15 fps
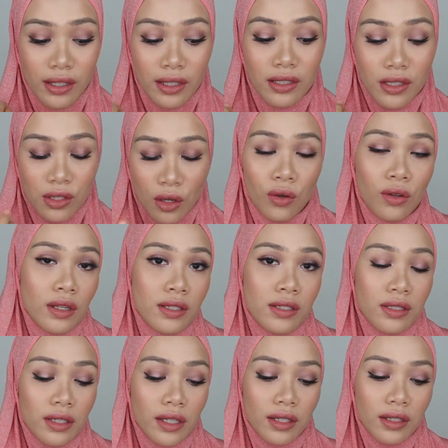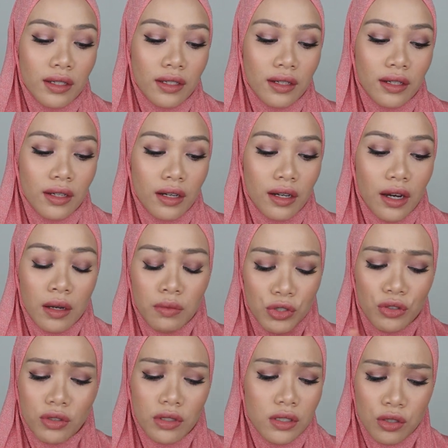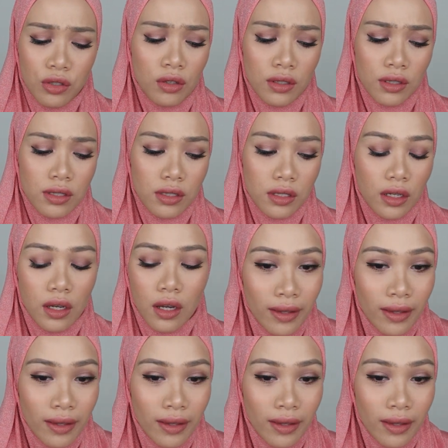It's long lasting. I'm sure it's long lasting.